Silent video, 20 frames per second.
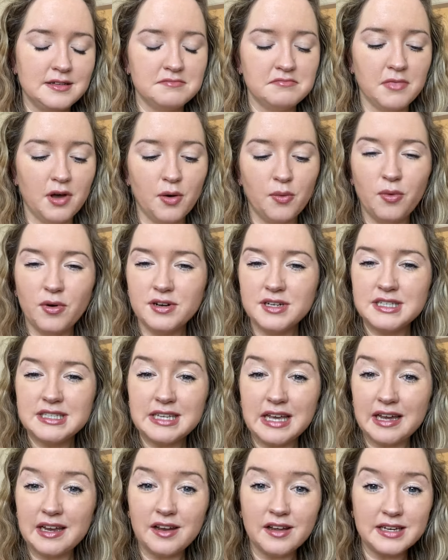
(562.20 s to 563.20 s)
I want to
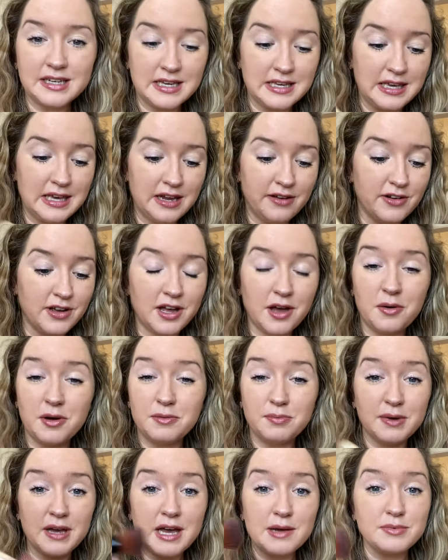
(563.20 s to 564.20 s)
say like a year ago. I'd
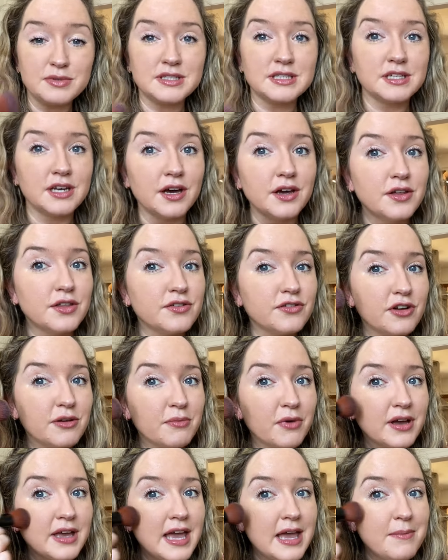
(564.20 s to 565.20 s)
be able to go through
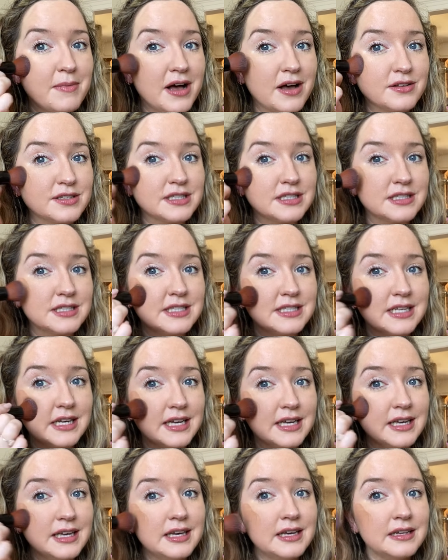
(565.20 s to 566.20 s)
my emails and
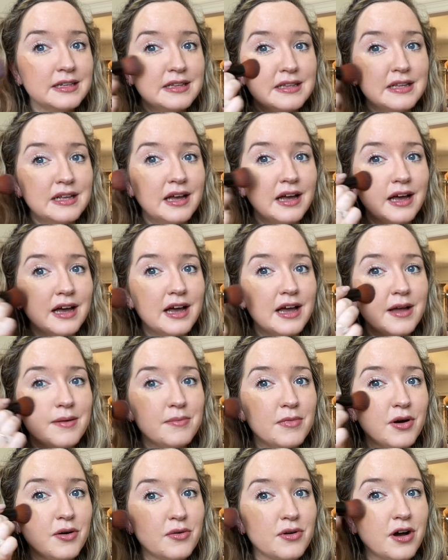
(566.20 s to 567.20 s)
see.
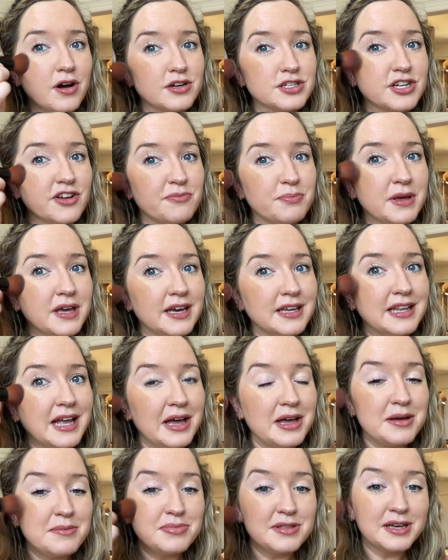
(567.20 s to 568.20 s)
Oh gosh, I've picked that
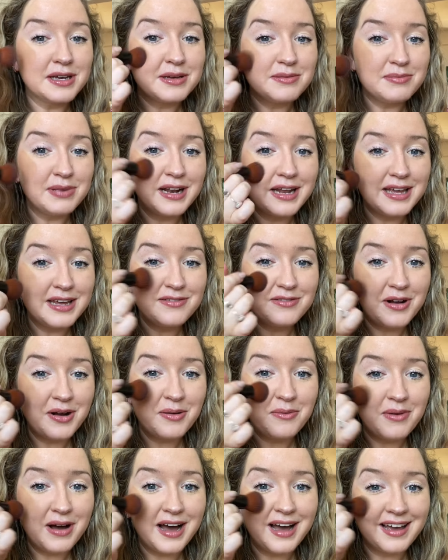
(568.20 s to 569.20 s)
up the complete
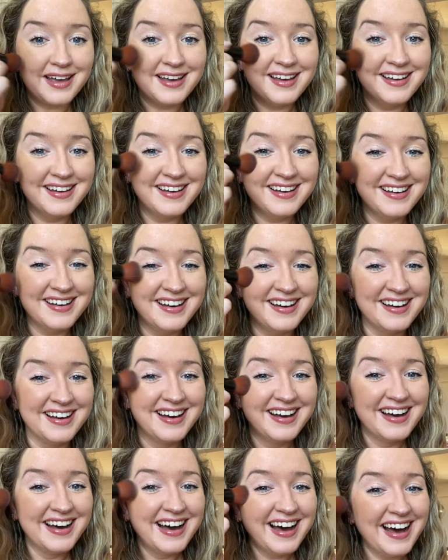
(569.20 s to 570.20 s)
wrong way.
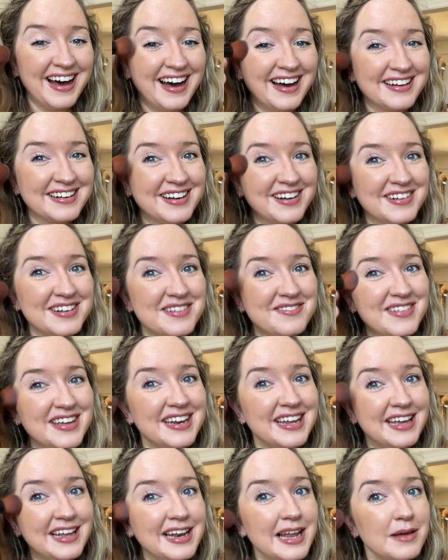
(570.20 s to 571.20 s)
Hang on a
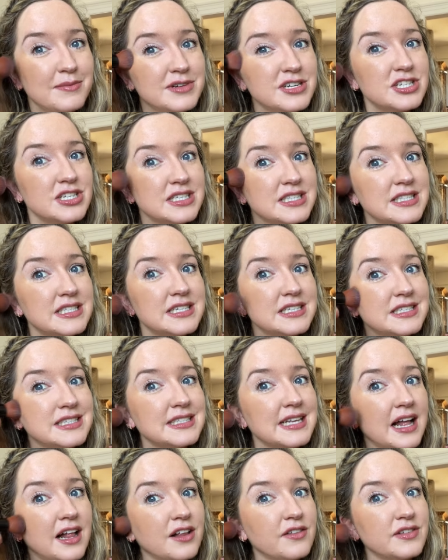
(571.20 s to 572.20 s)
minute, let me just
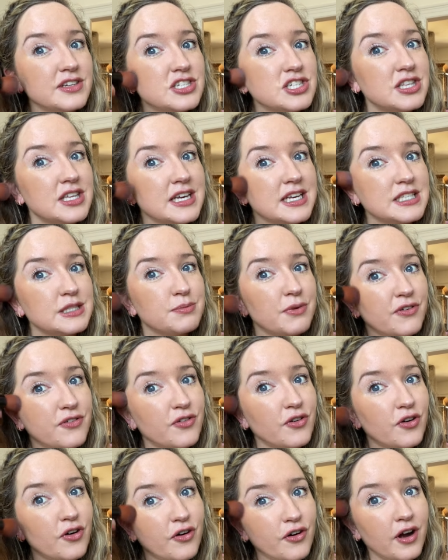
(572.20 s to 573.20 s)
salvage this
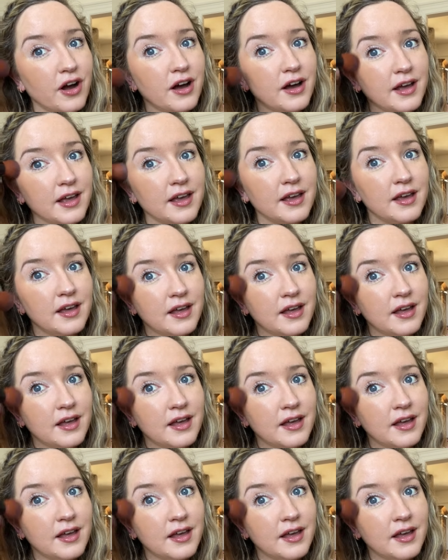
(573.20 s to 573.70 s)
before I